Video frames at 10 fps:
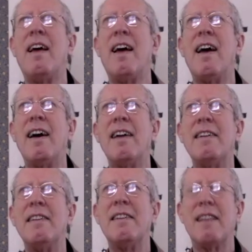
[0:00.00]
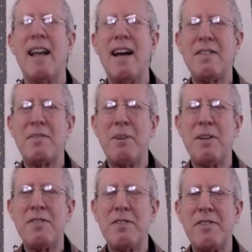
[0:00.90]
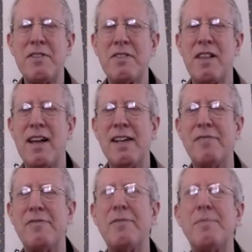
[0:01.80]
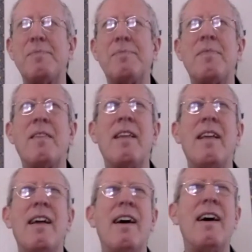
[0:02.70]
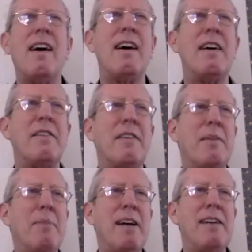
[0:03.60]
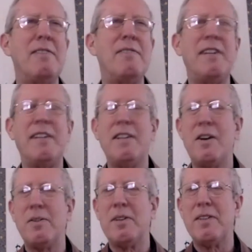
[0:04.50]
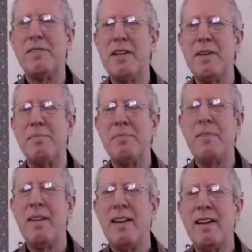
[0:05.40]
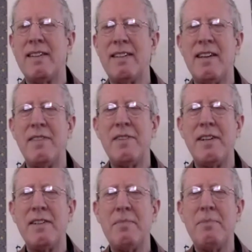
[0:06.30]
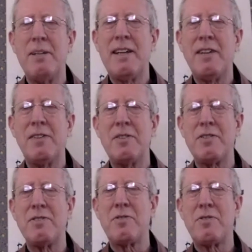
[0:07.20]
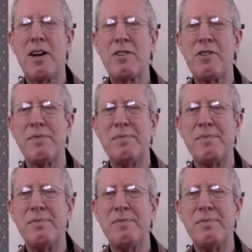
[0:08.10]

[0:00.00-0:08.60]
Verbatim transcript: And in the last months of his life, uh, they made a video of him giving beginner's instruction.